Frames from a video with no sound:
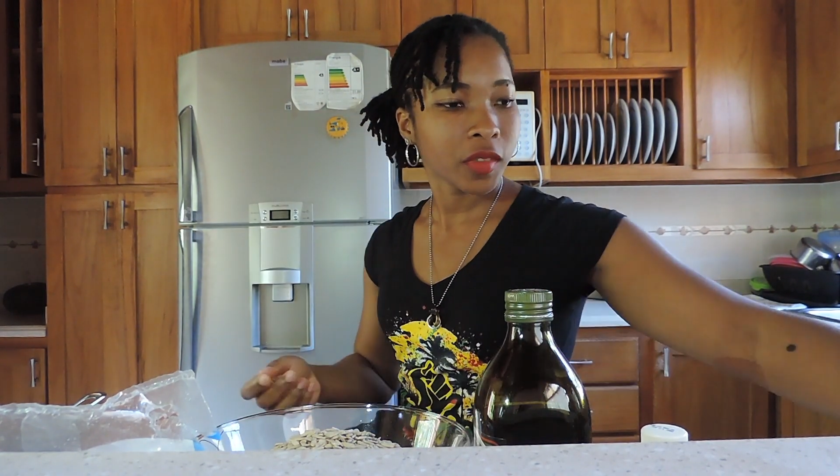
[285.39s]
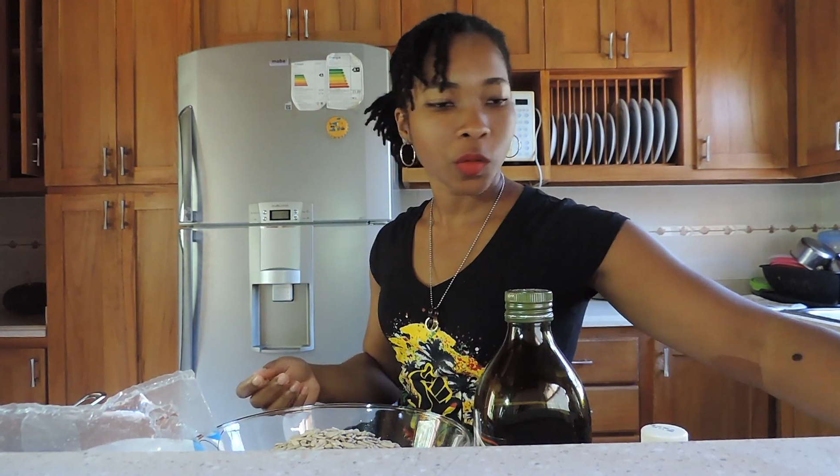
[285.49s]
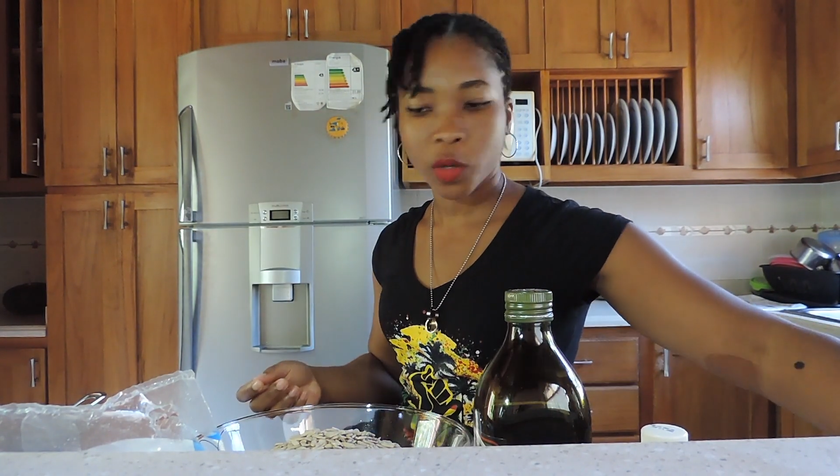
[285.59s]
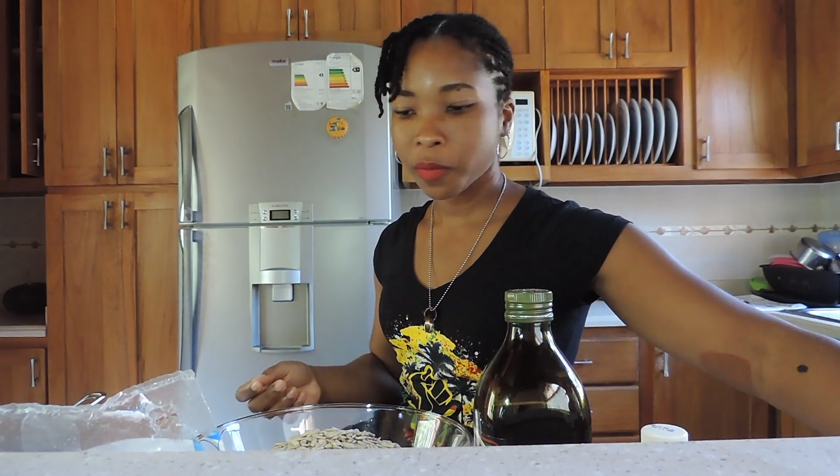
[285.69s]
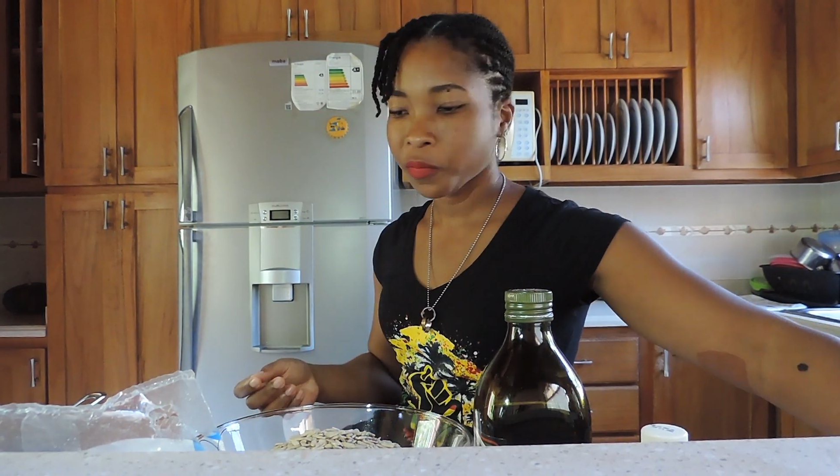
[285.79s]

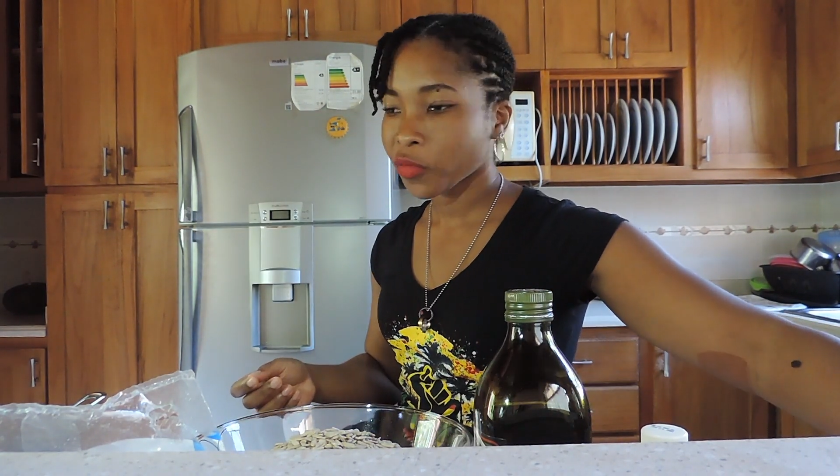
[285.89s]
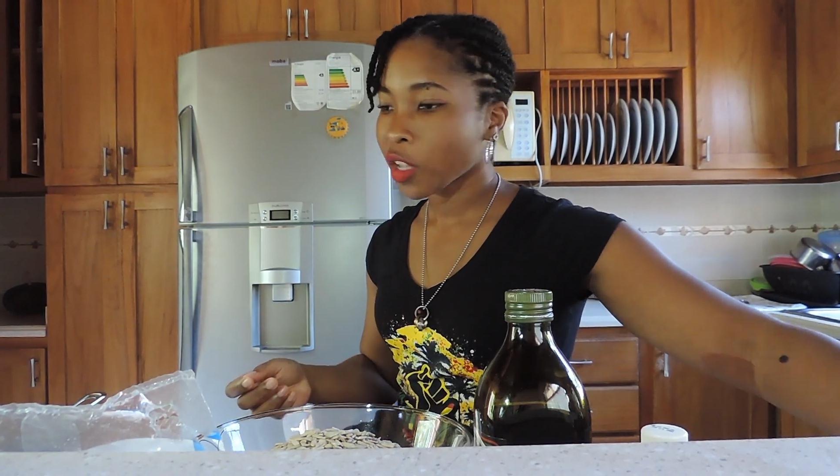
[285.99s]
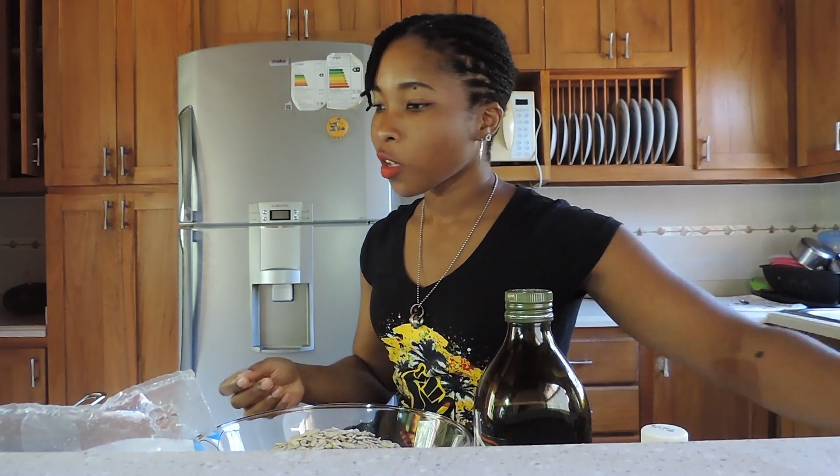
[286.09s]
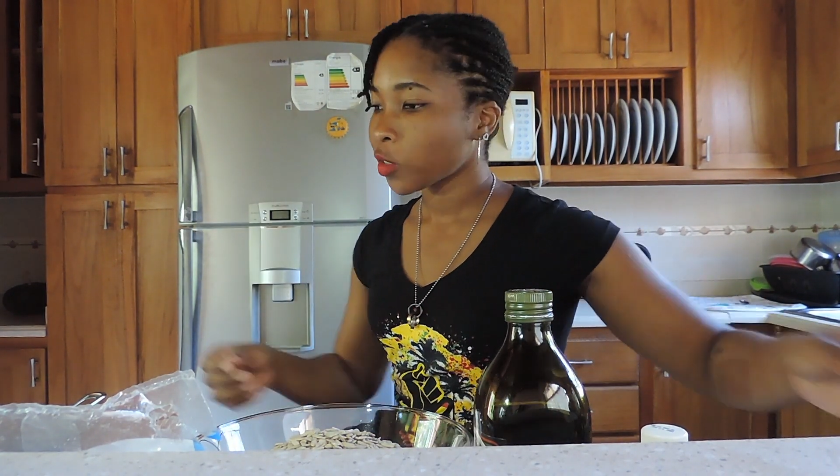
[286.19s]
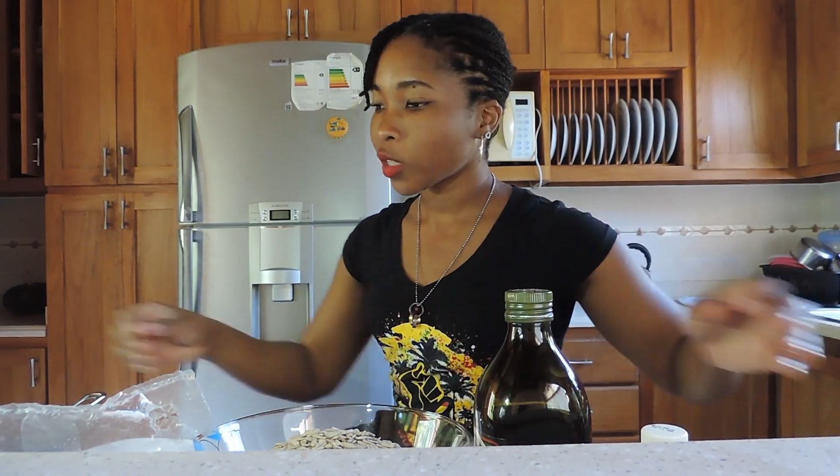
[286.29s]
Okay,
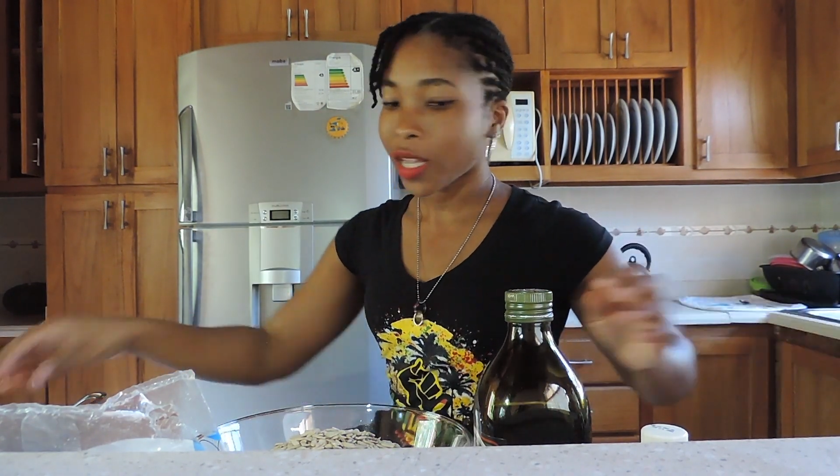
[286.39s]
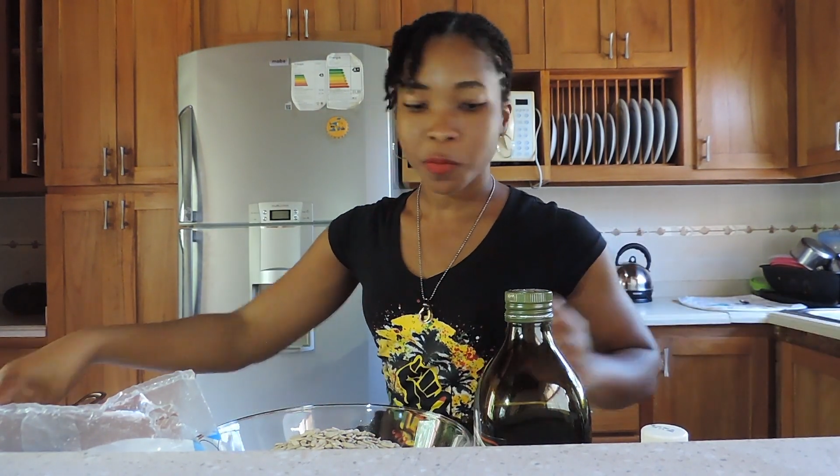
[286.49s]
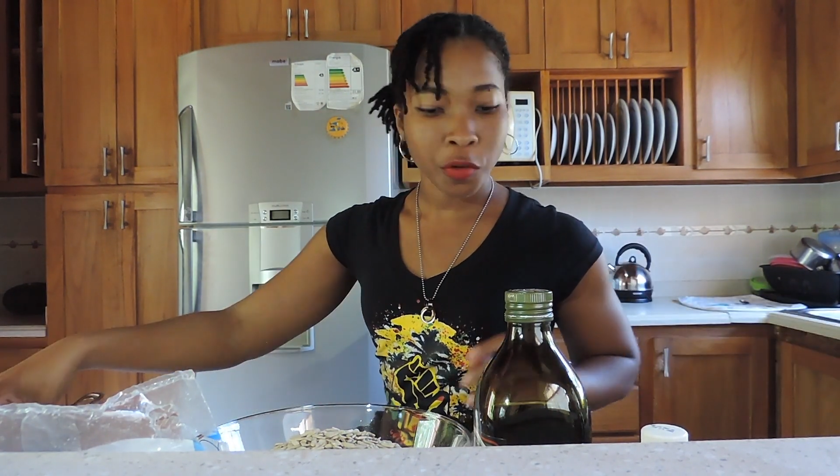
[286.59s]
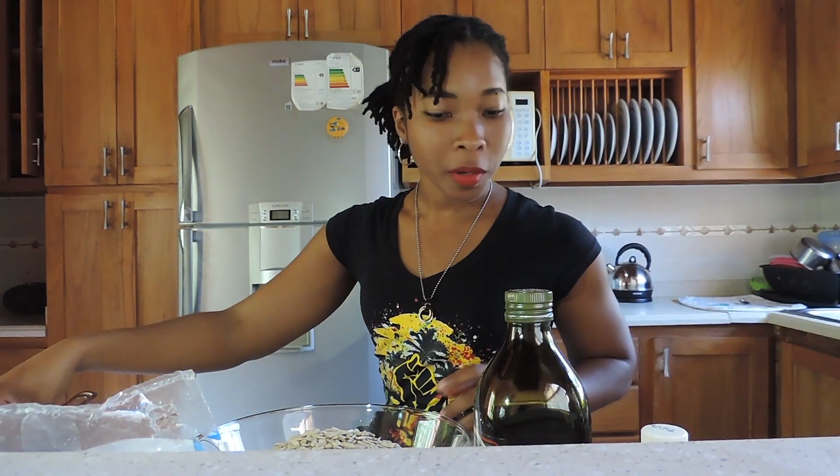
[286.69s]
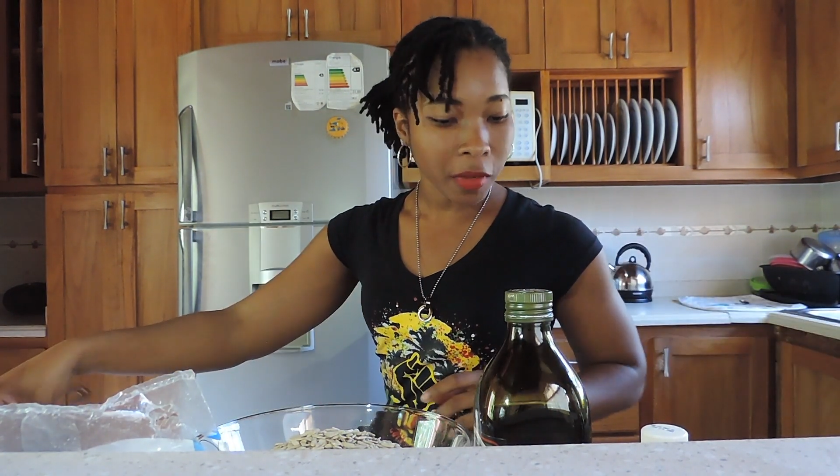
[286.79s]
so
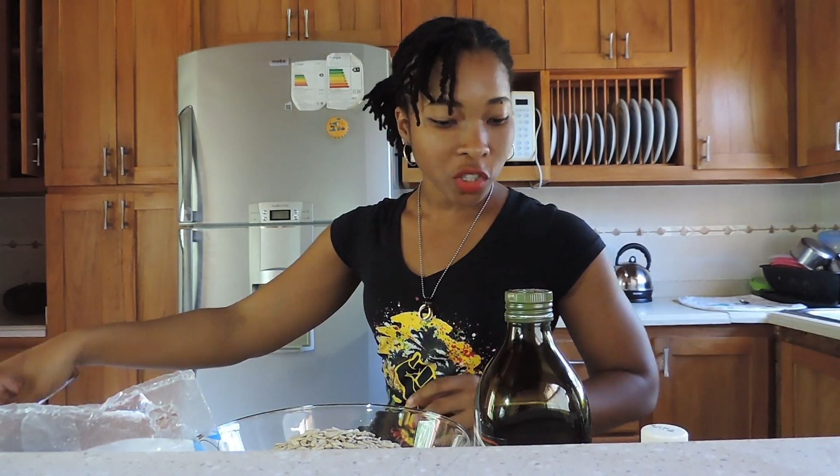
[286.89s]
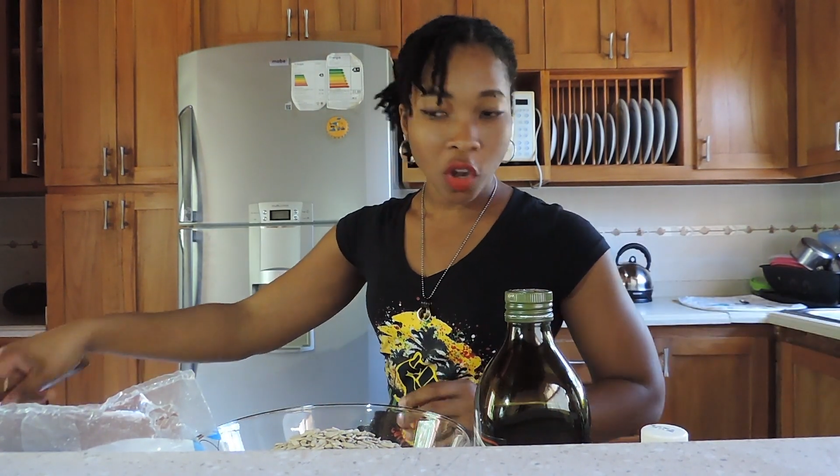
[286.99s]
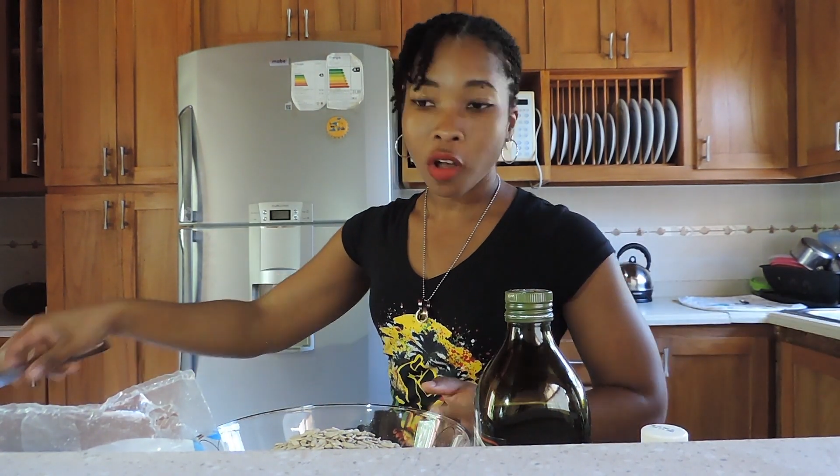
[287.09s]
that's pretty much